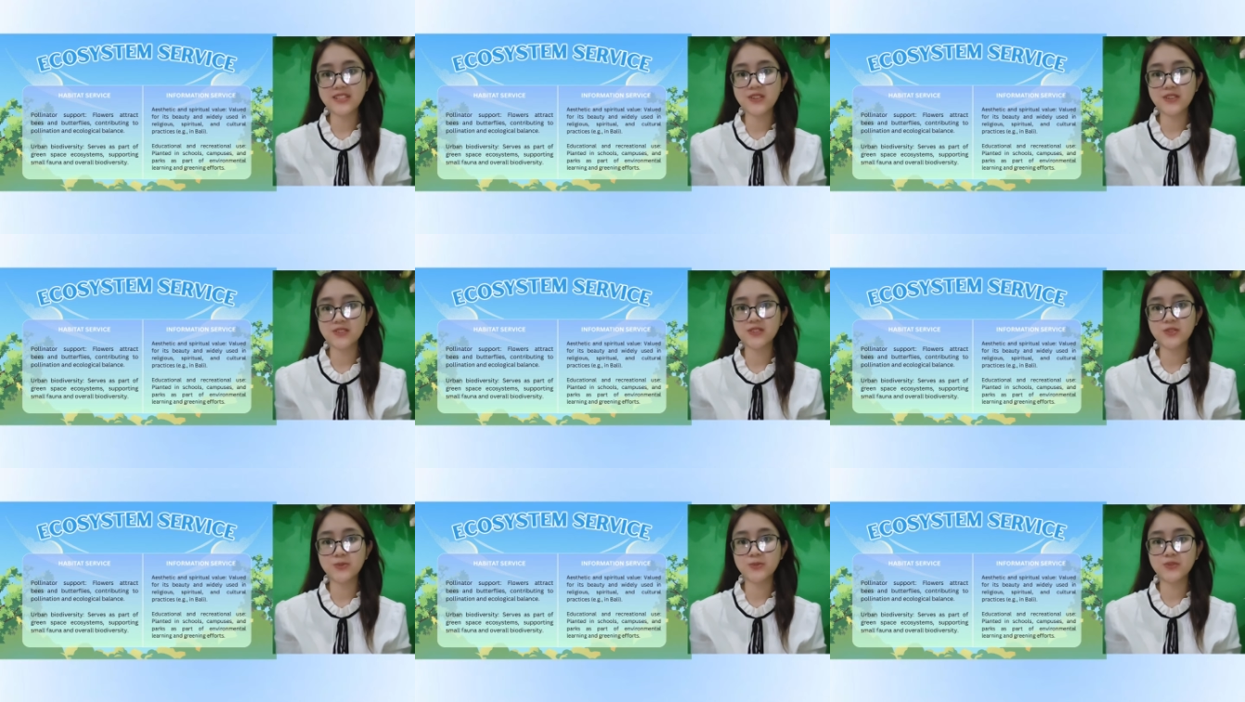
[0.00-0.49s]

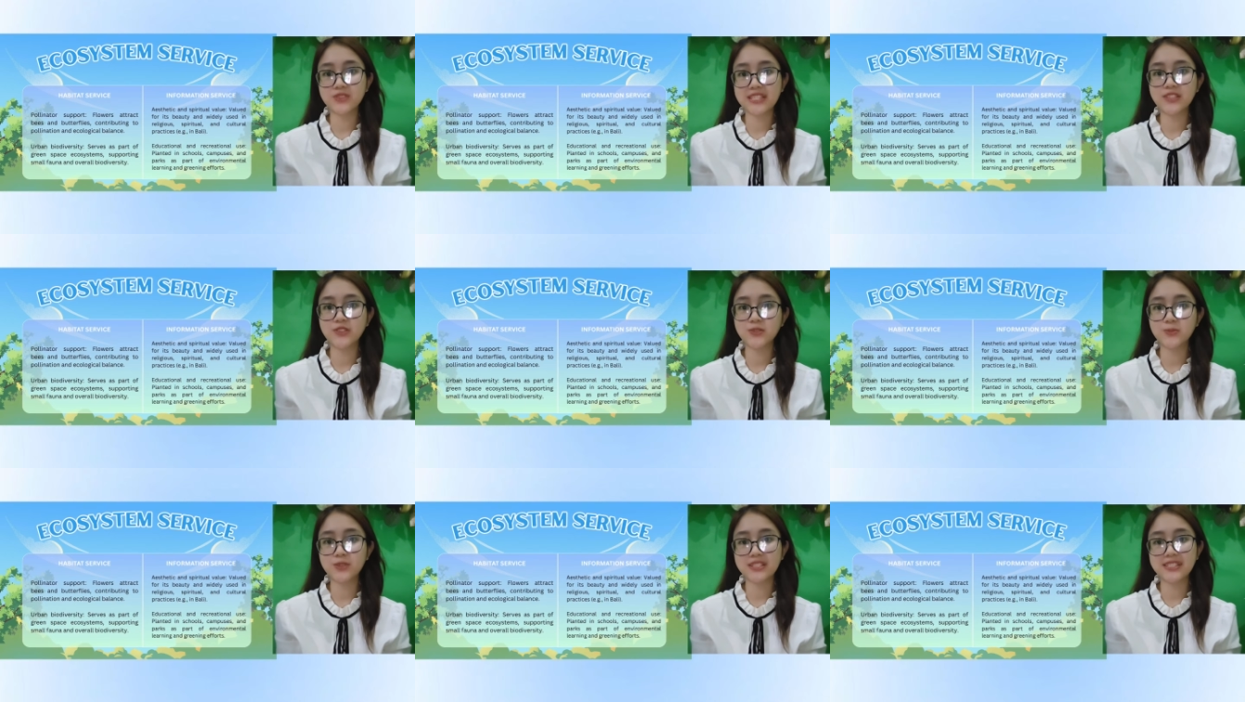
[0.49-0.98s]
contributing
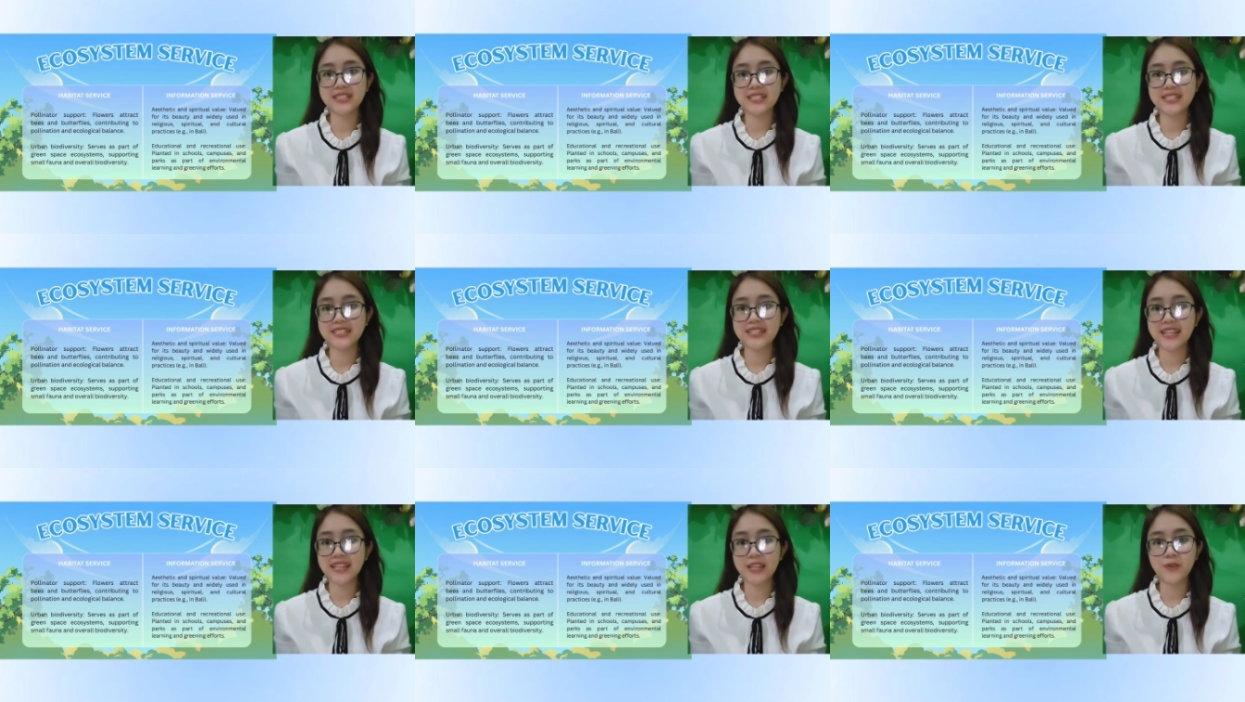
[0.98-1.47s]
to
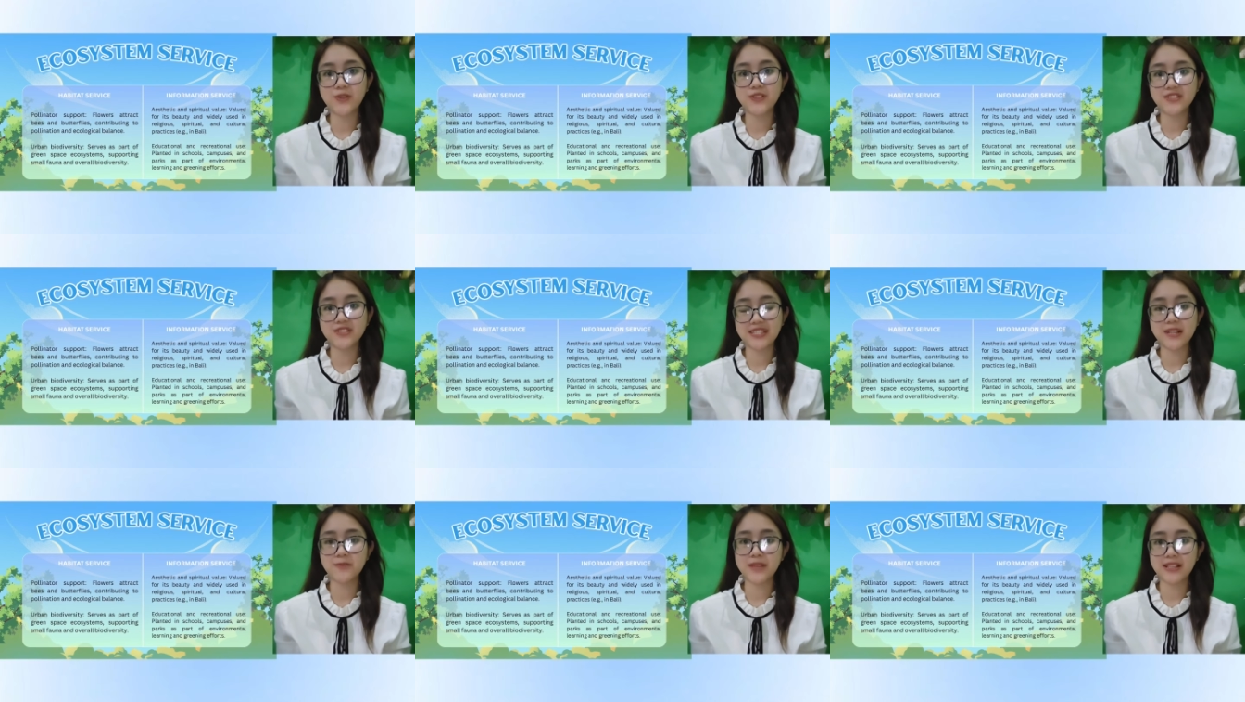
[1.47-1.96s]
pollination and
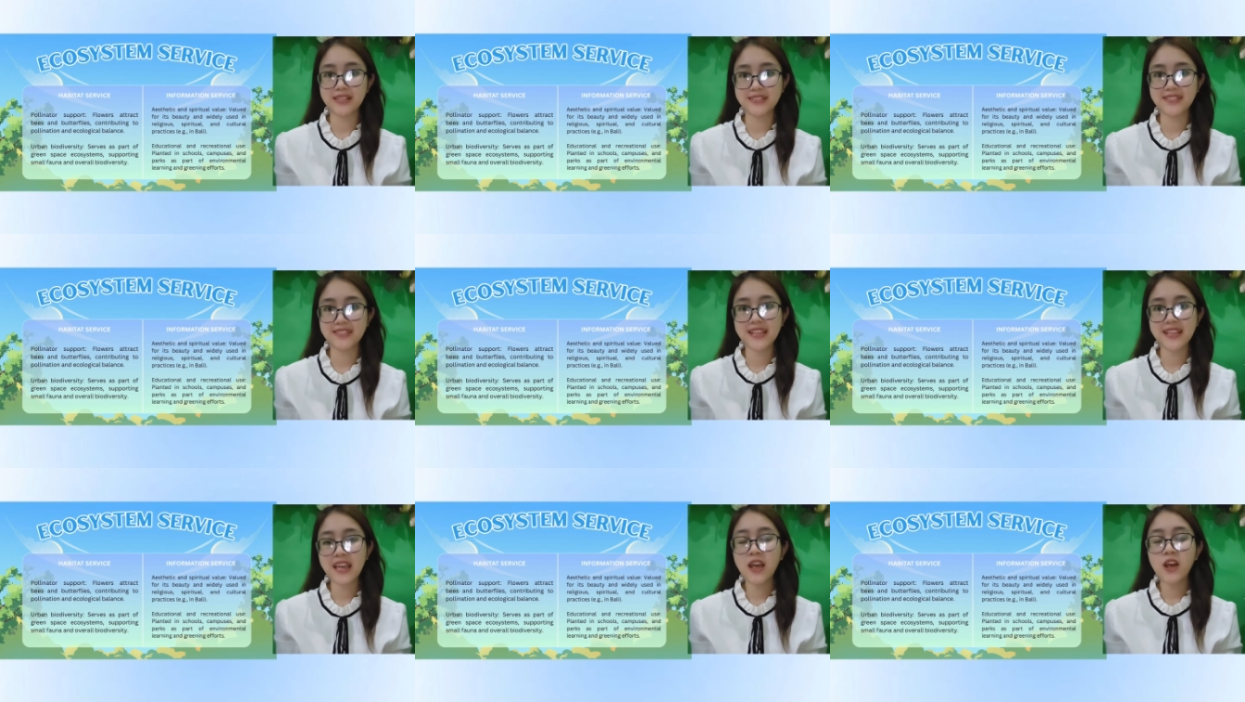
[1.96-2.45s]
ecological balance.